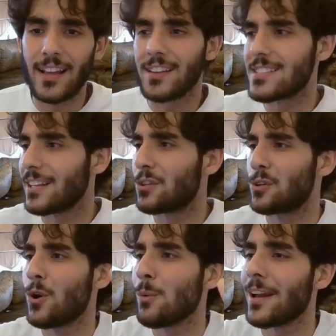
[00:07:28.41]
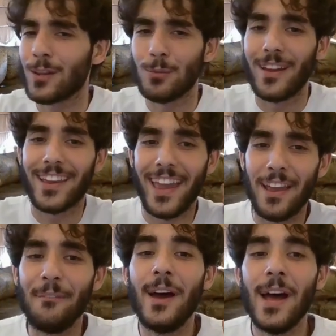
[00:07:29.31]
I decided to go back to my
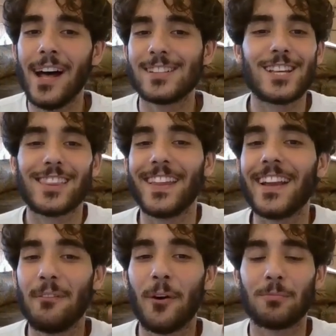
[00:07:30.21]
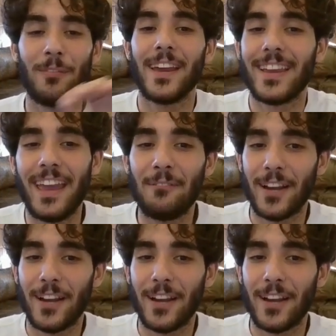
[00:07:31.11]
game and just think about my game.